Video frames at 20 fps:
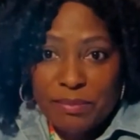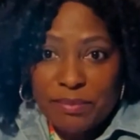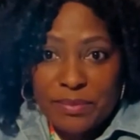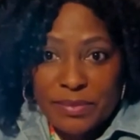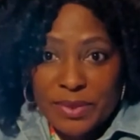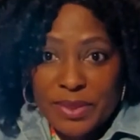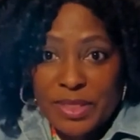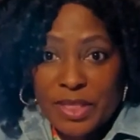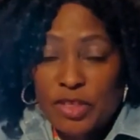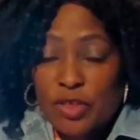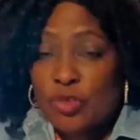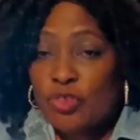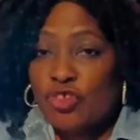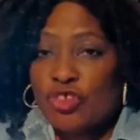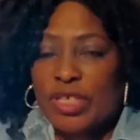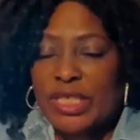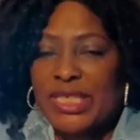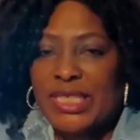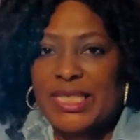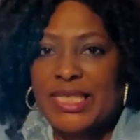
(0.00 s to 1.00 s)

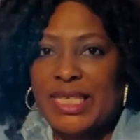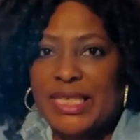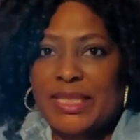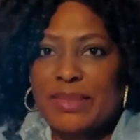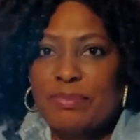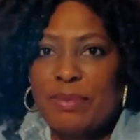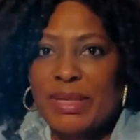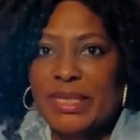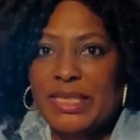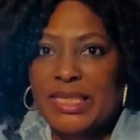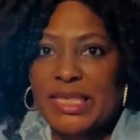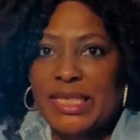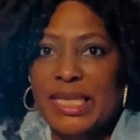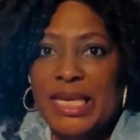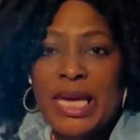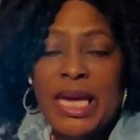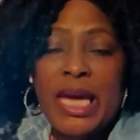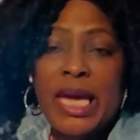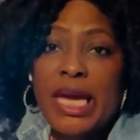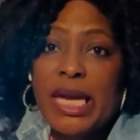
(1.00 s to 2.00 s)
uterus is expanding,
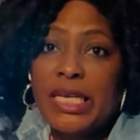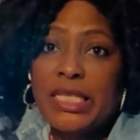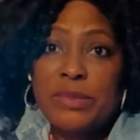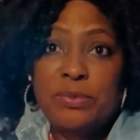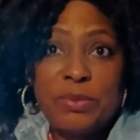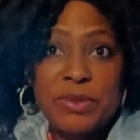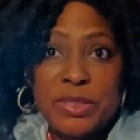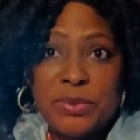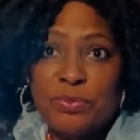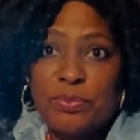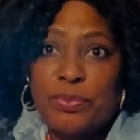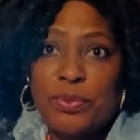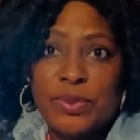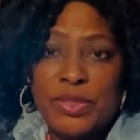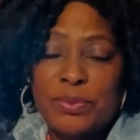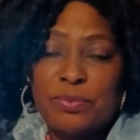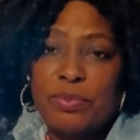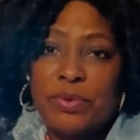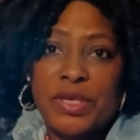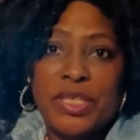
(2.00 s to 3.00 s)
it puts
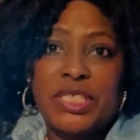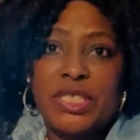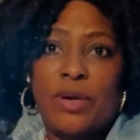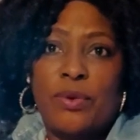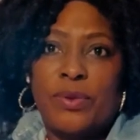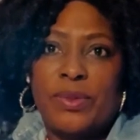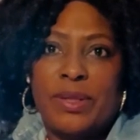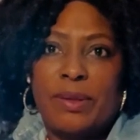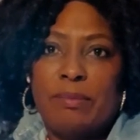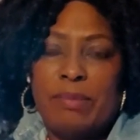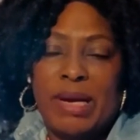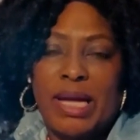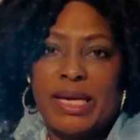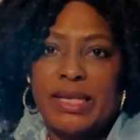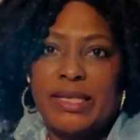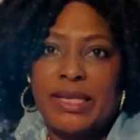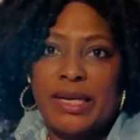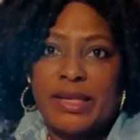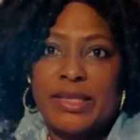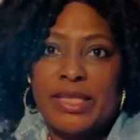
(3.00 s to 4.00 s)
pressure on the
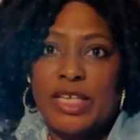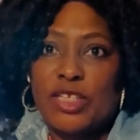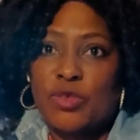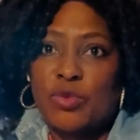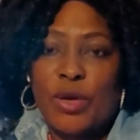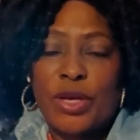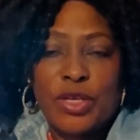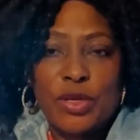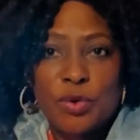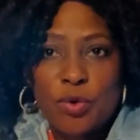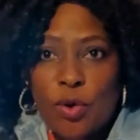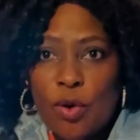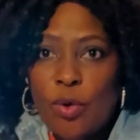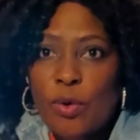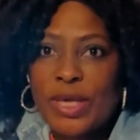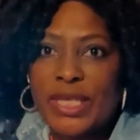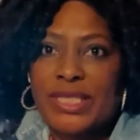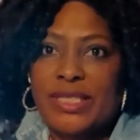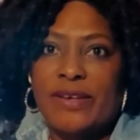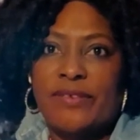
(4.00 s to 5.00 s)
bladder. That's why you
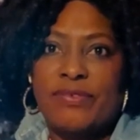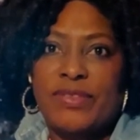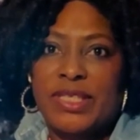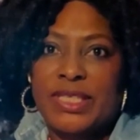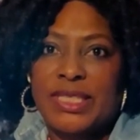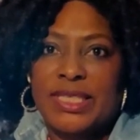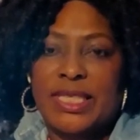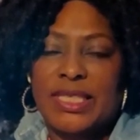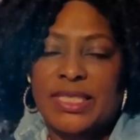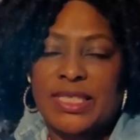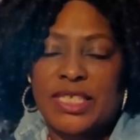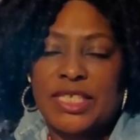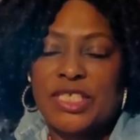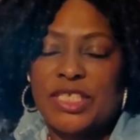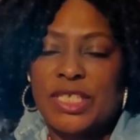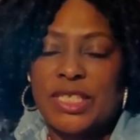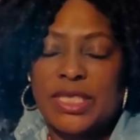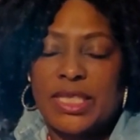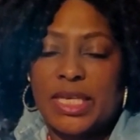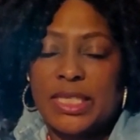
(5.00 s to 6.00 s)
always have this
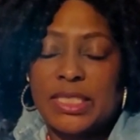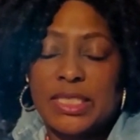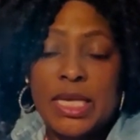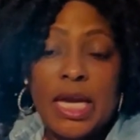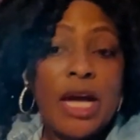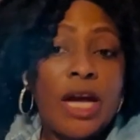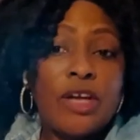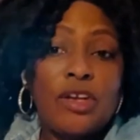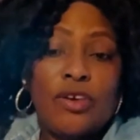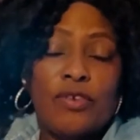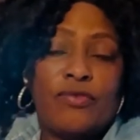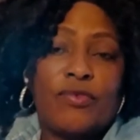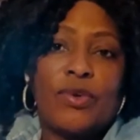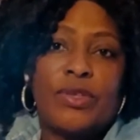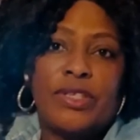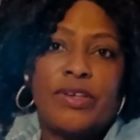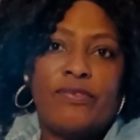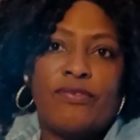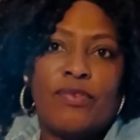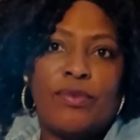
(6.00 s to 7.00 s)
sensation that you've got
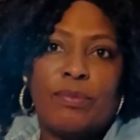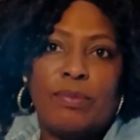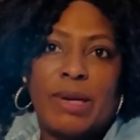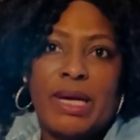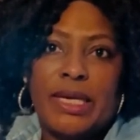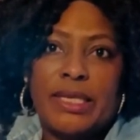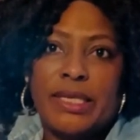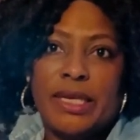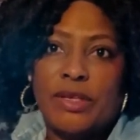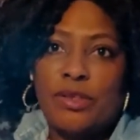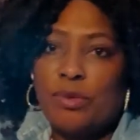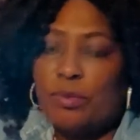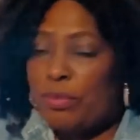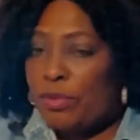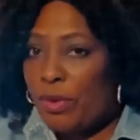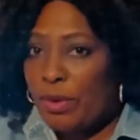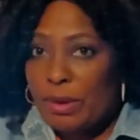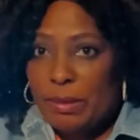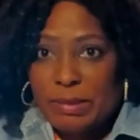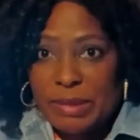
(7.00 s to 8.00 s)
a full bladder. You
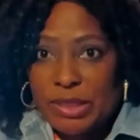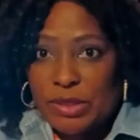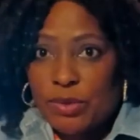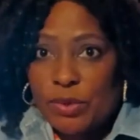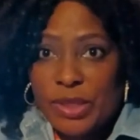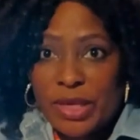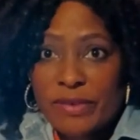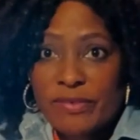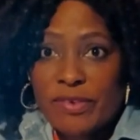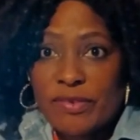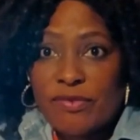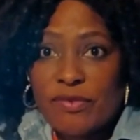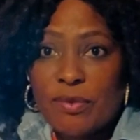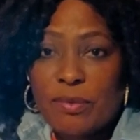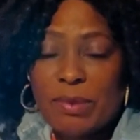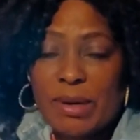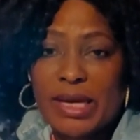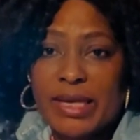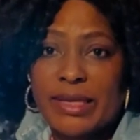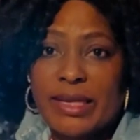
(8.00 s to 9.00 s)
probably don't have a full
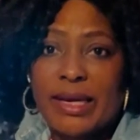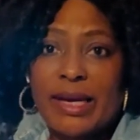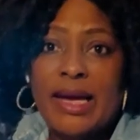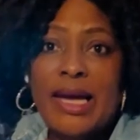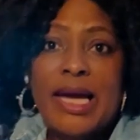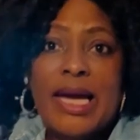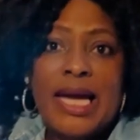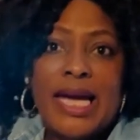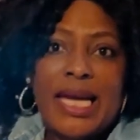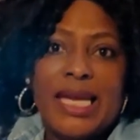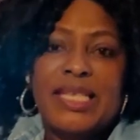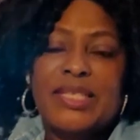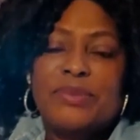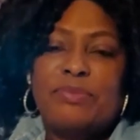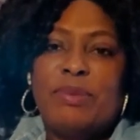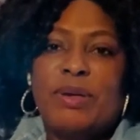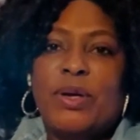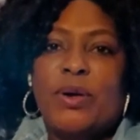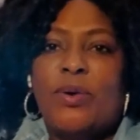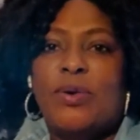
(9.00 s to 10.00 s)
bladder. It's
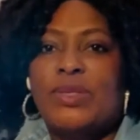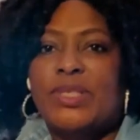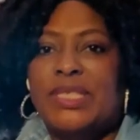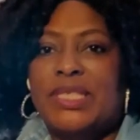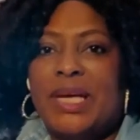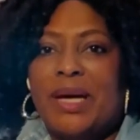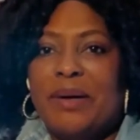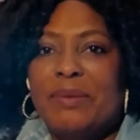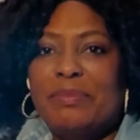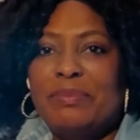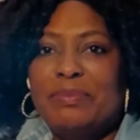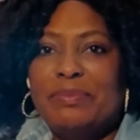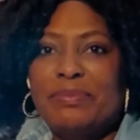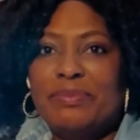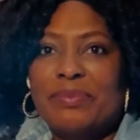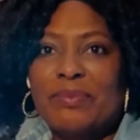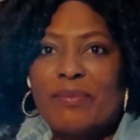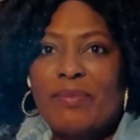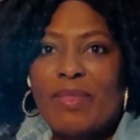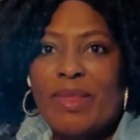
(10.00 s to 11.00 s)
because
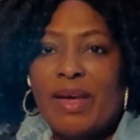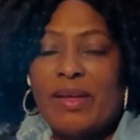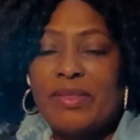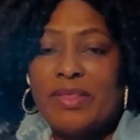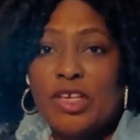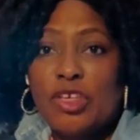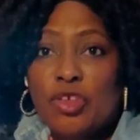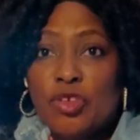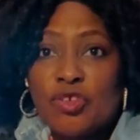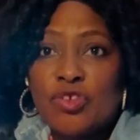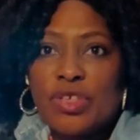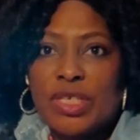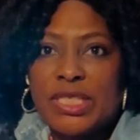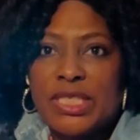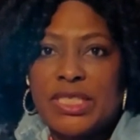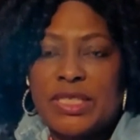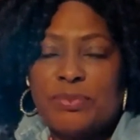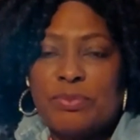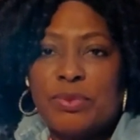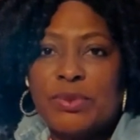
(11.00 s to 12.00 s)
the uterus
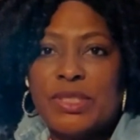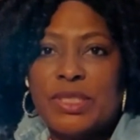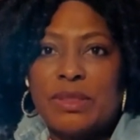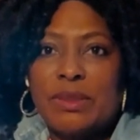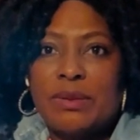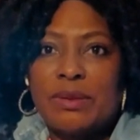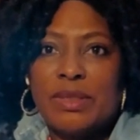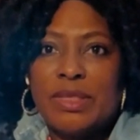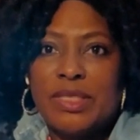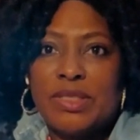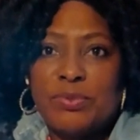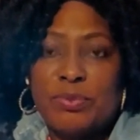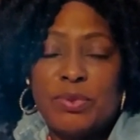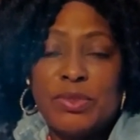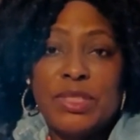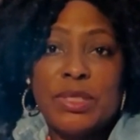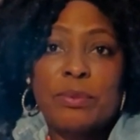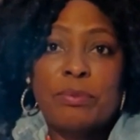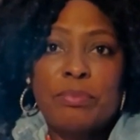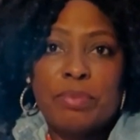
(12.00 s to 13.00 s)
is
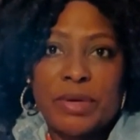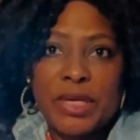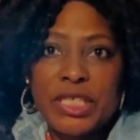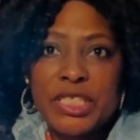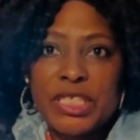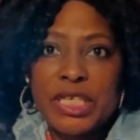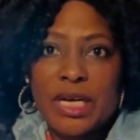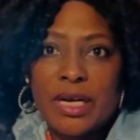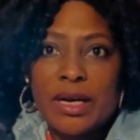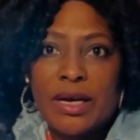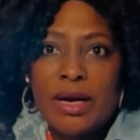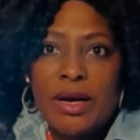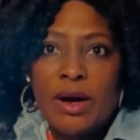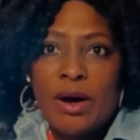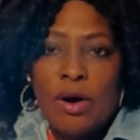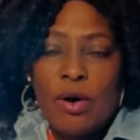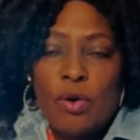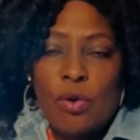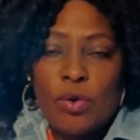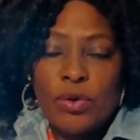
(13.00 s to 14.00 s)
putting pressure
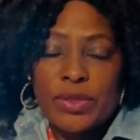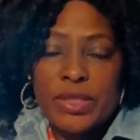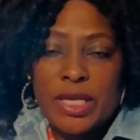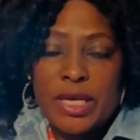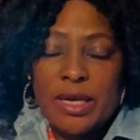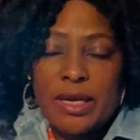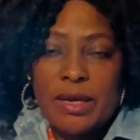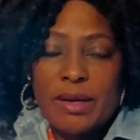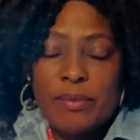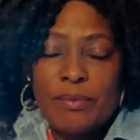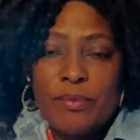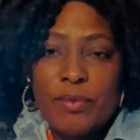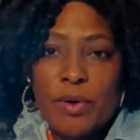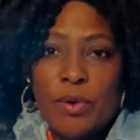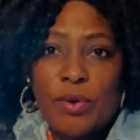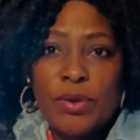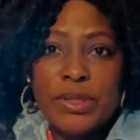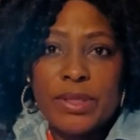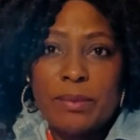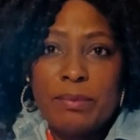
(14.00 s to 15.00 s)
on
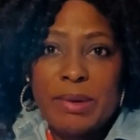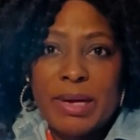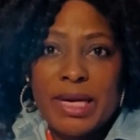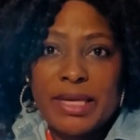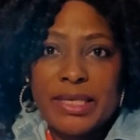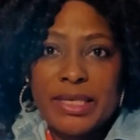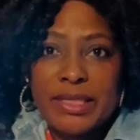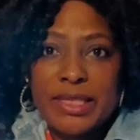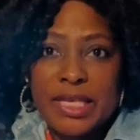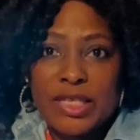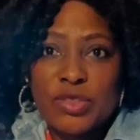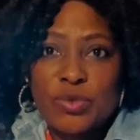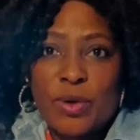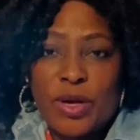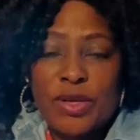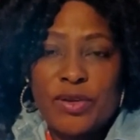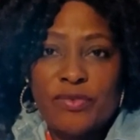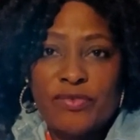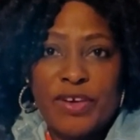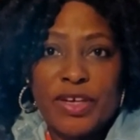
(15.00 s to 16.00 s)
the bladder. That's why
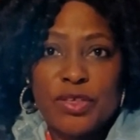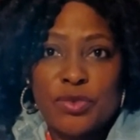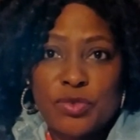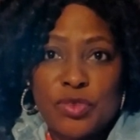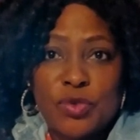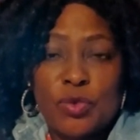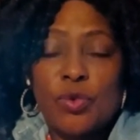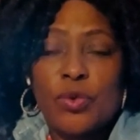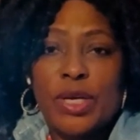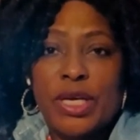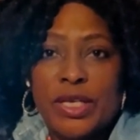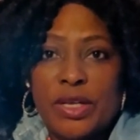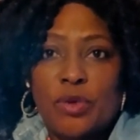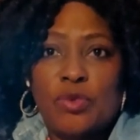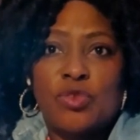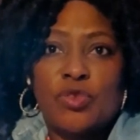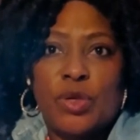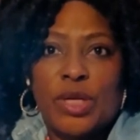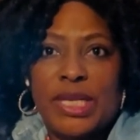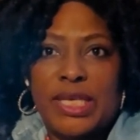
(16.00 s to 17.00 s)
you find unaenda
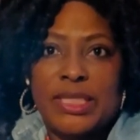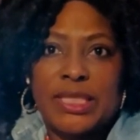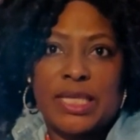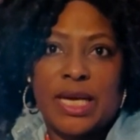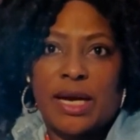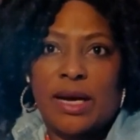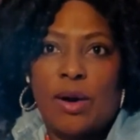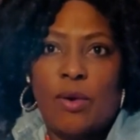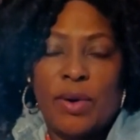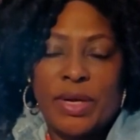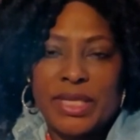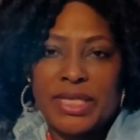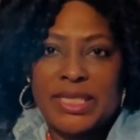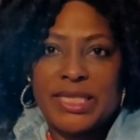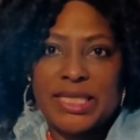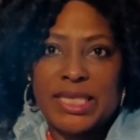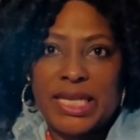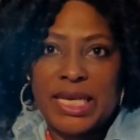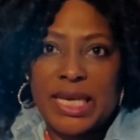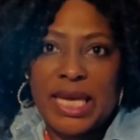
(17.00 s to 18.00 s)
kutoilet kakawanda
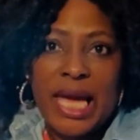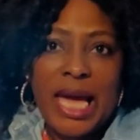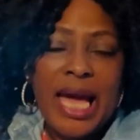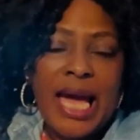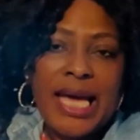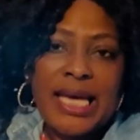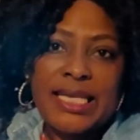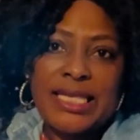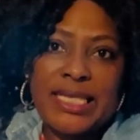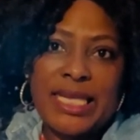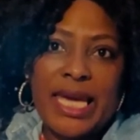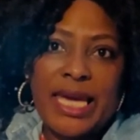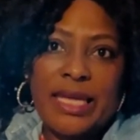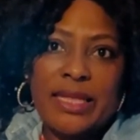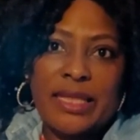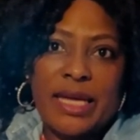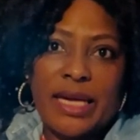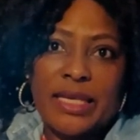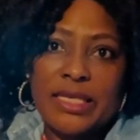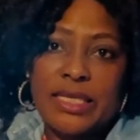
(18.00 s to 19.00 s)
straight. Saying
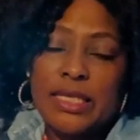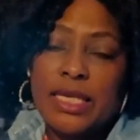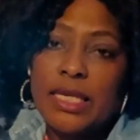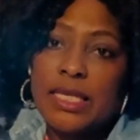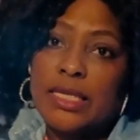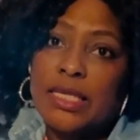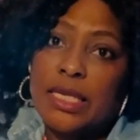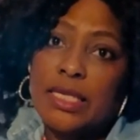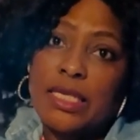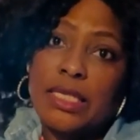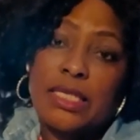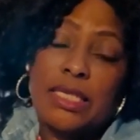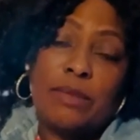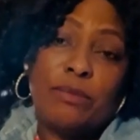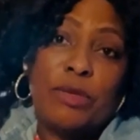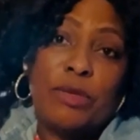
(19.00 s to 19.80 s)
that doesn't mean